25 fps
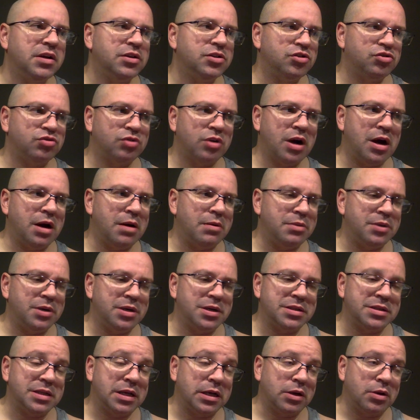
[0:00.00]
drama
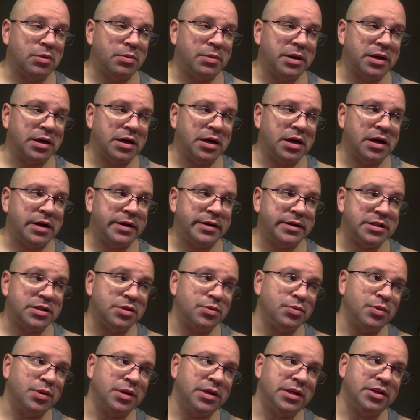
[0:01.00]
is like, oh my god, is
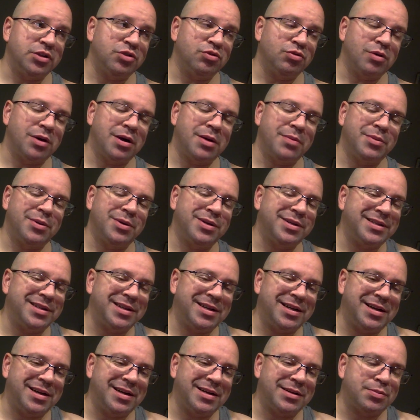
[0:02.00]
it really drama?
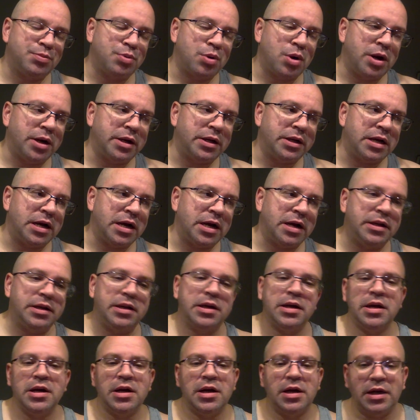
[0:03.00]
Yeah, it's probably not.
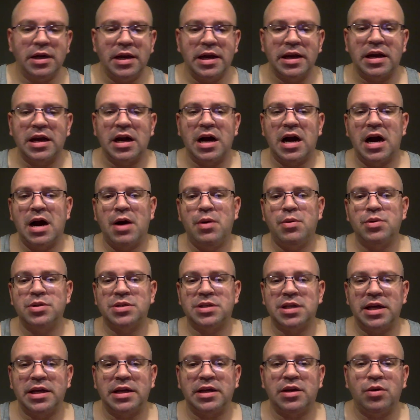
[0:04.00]
Like I was
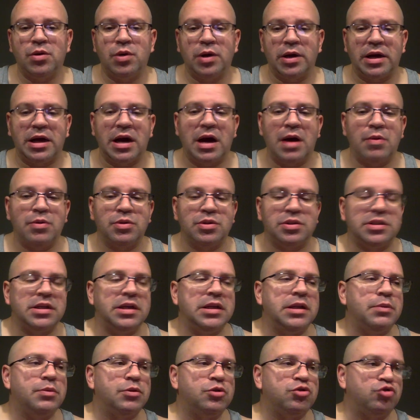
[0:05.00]
like, yo, like I was
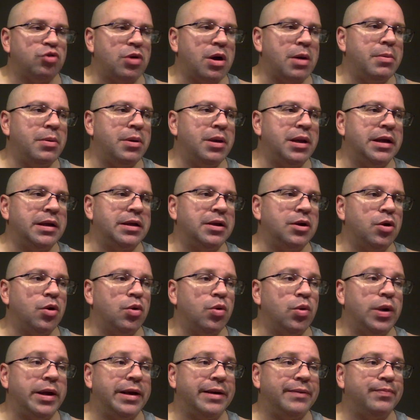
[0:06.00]
dealing with drama, like yo,
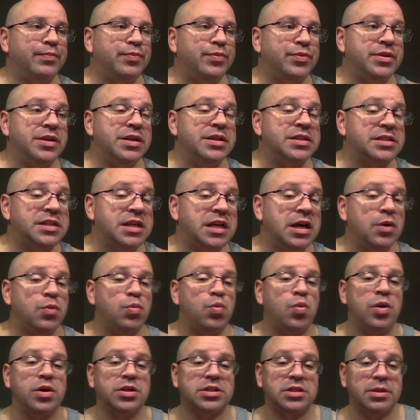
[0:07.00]
like this kid
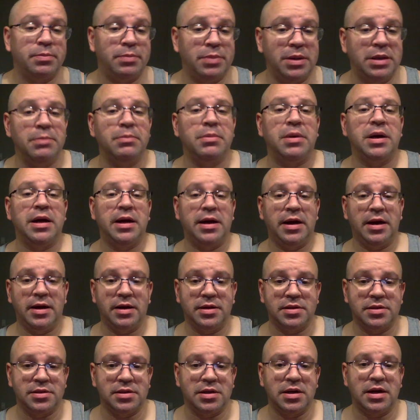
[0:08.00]
wants to beat my
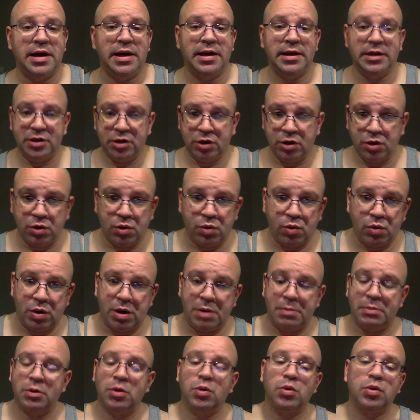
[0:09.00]
ass. I know
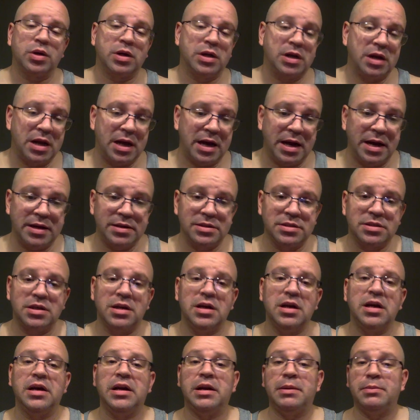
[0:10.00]
I'm gonna go to class
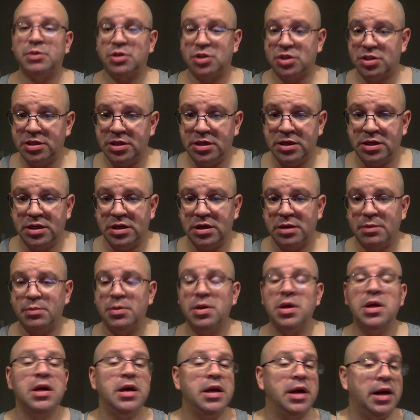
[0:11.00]
and I'm gonna see him,
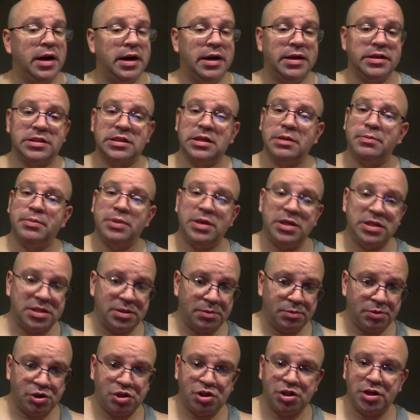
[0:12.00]
and it's gonna be
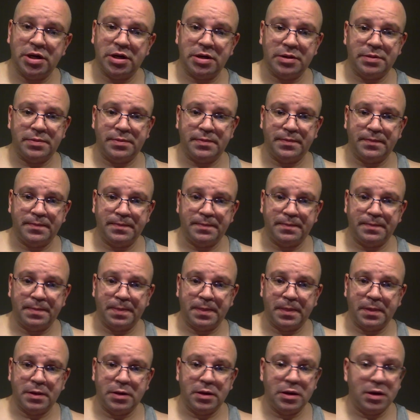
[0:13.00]
some shit.
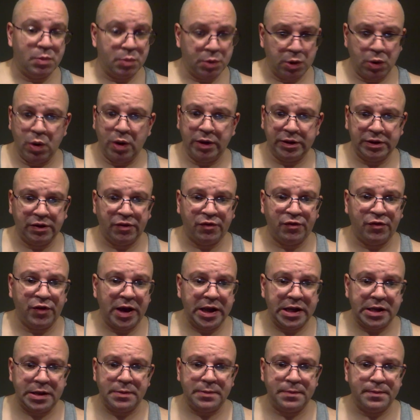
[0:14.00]
We gonna have to
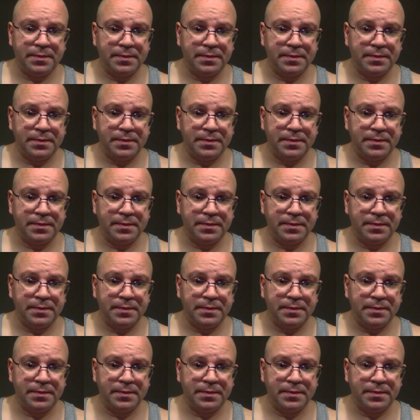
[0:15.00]
fight.